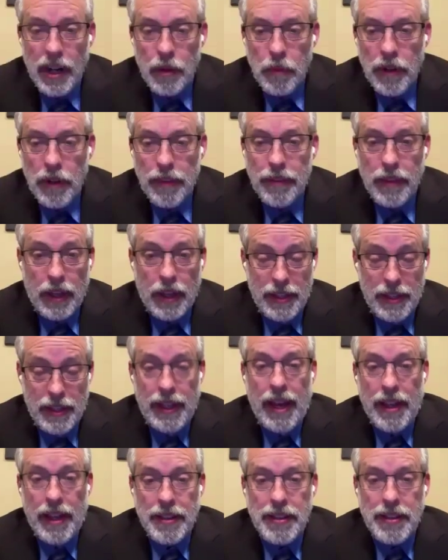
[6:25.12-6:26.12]
me start with
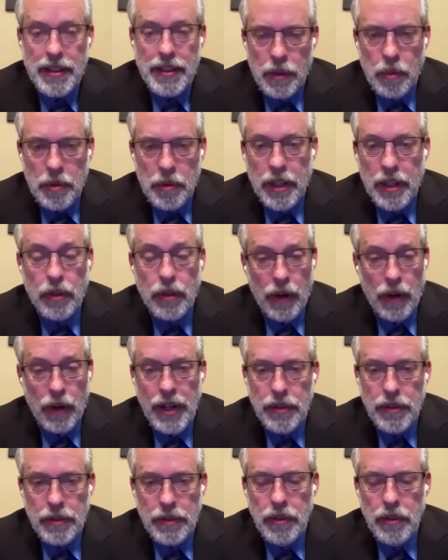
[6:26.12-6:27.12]
yes, it would be
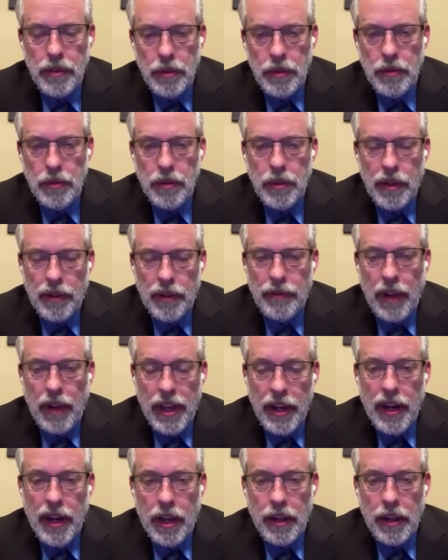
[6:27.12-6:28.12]
great to
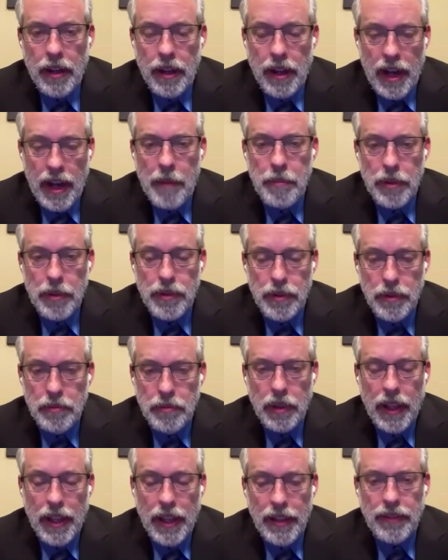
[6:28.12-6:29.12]
find an
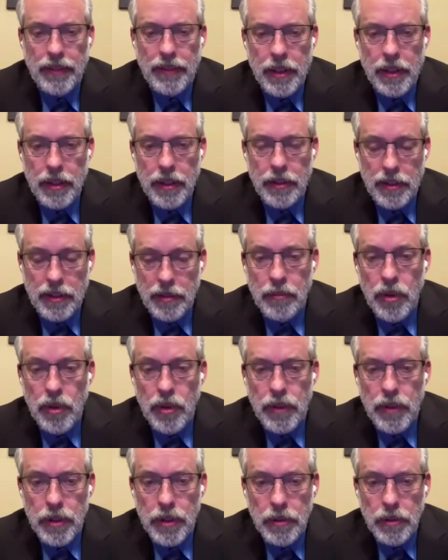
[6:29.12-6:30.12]
opportune place to
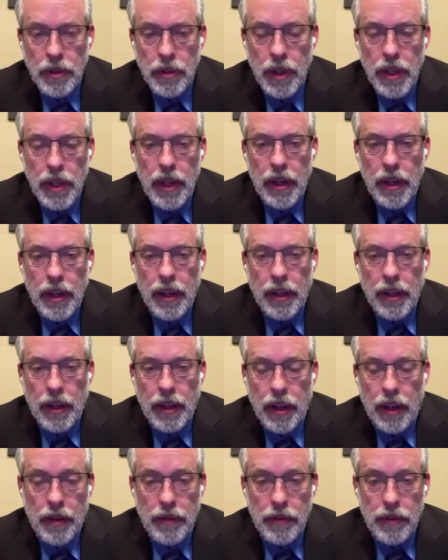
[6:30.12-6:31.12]
move to.
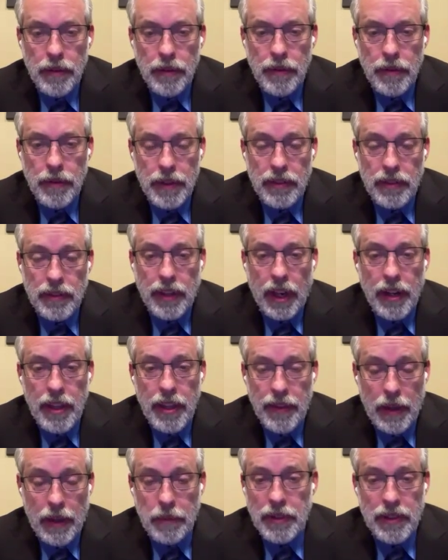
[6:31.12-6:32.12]
The
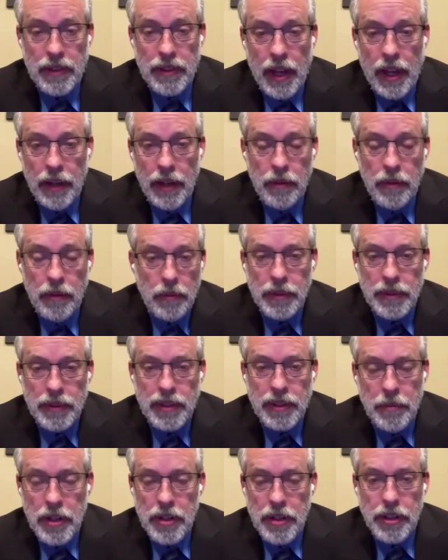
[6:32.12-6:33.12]
study that was done
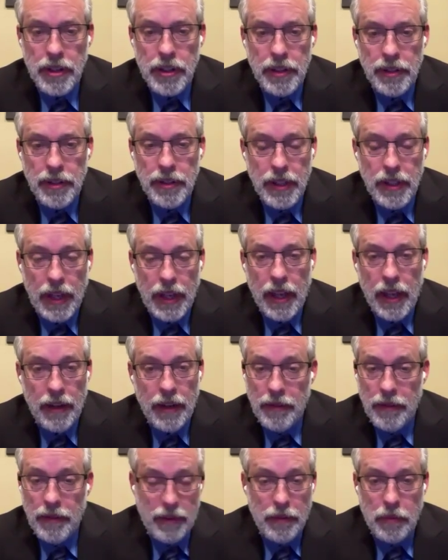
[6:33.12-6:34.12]
was commissioned
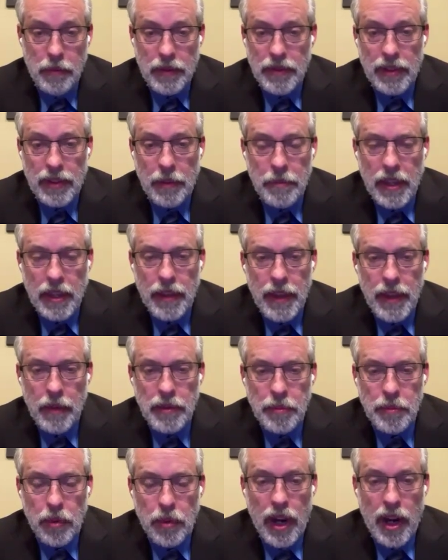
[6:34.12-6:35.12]
and was something that
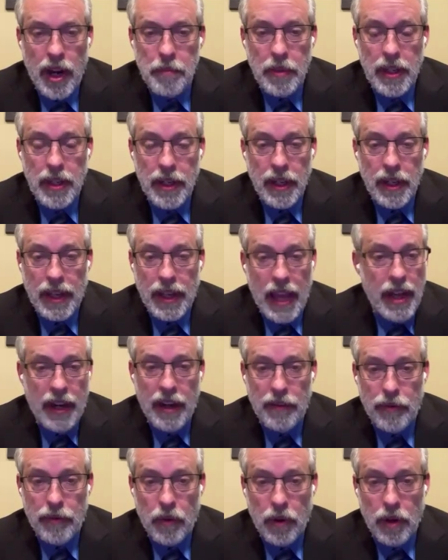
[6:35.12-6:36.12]
was brought up in a
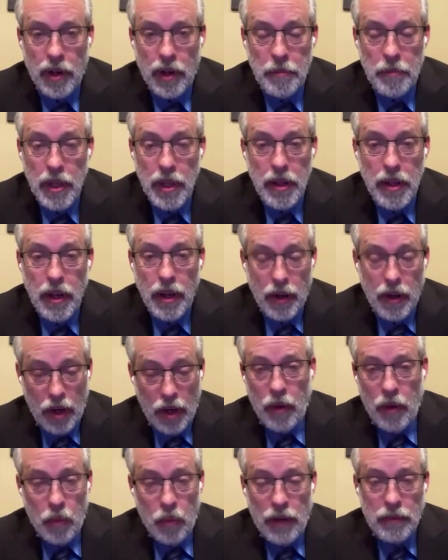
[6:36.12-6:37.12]
candidate forum
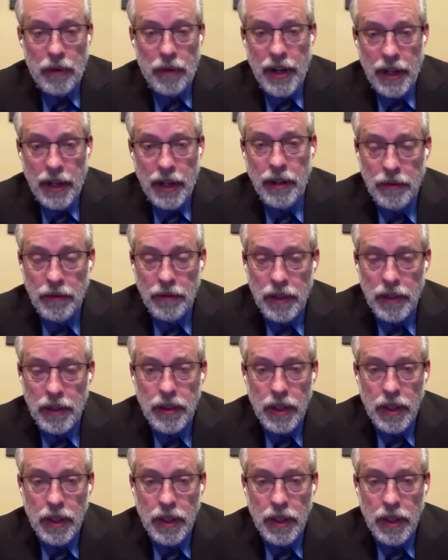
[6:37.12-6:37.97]
while running